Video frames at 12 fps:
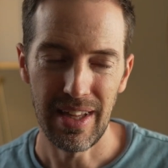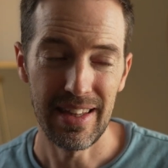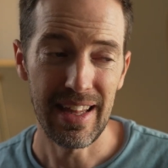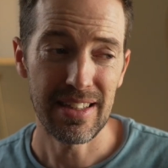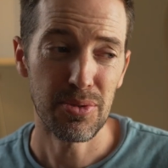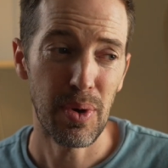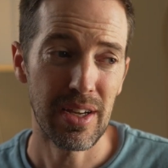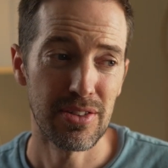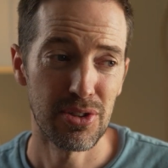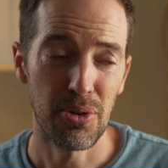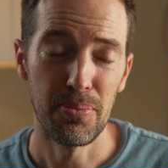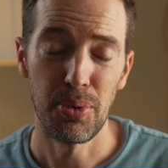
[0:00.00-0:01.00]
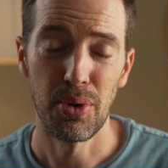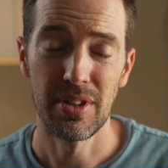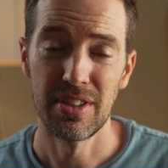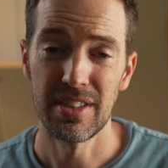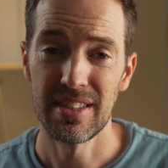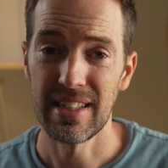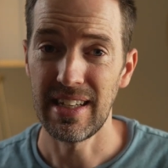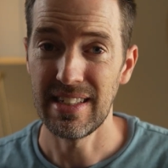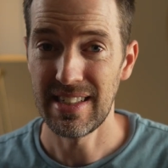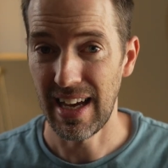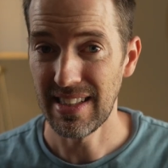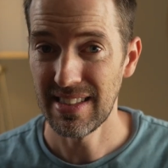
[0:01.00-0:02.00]
And that's why it's so important just to get
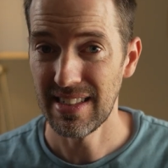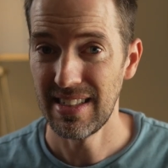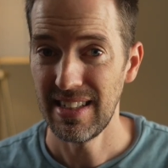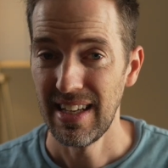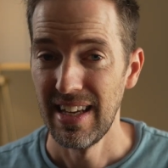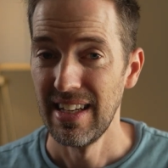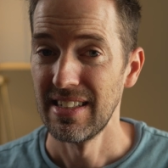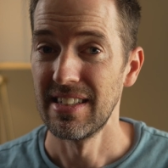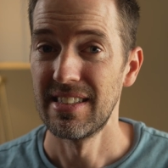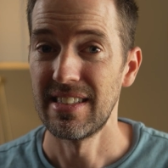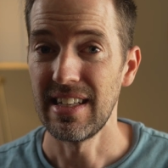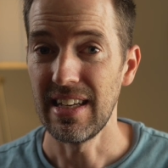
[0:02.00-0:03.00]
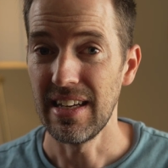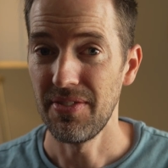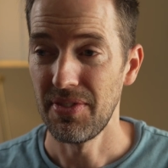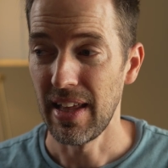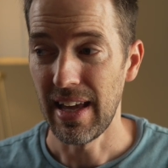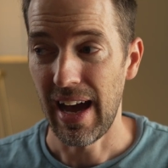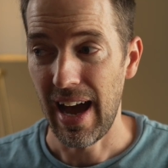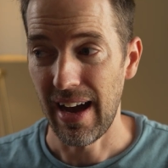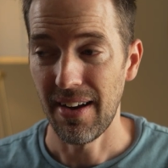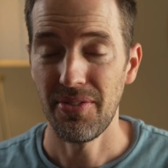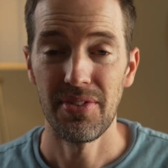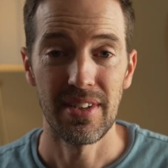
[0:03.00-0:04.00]
tested to see if they
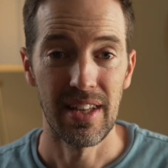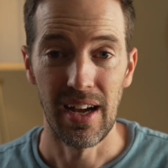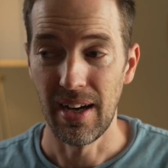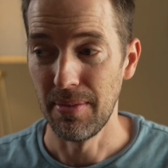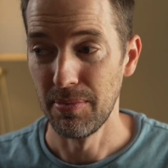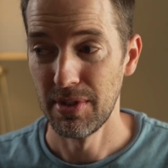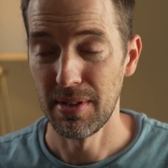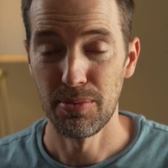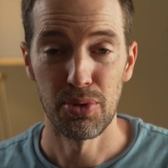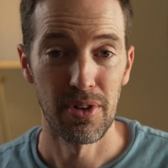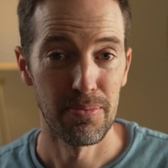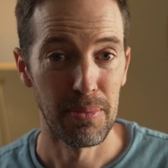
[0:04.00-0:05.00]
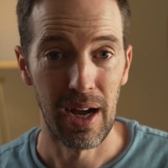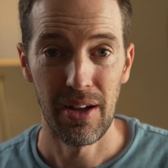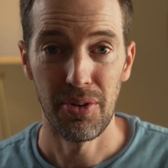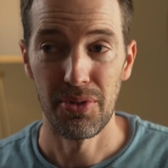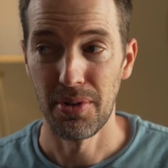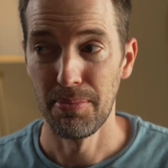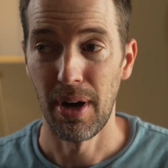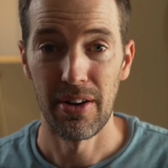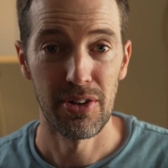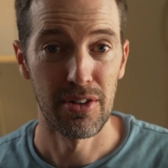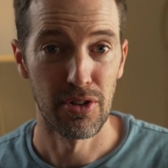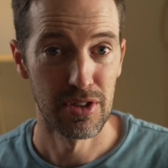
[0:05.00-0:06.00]
have some sort of mild or
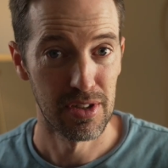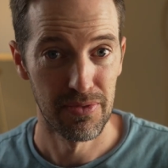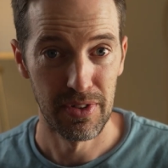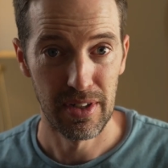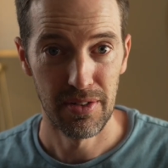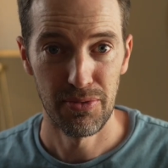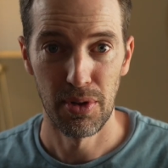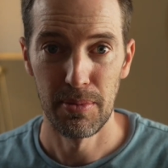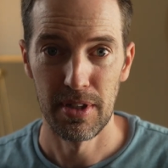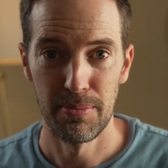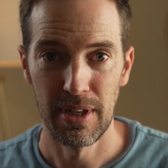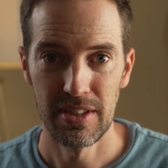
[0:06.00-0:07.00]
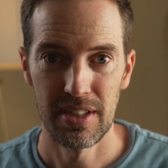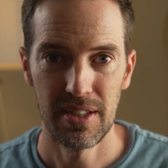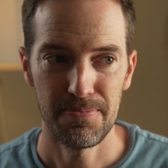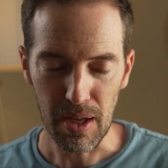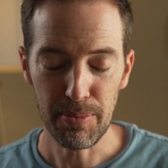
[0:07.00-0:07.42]
moderate or severe form of dementia.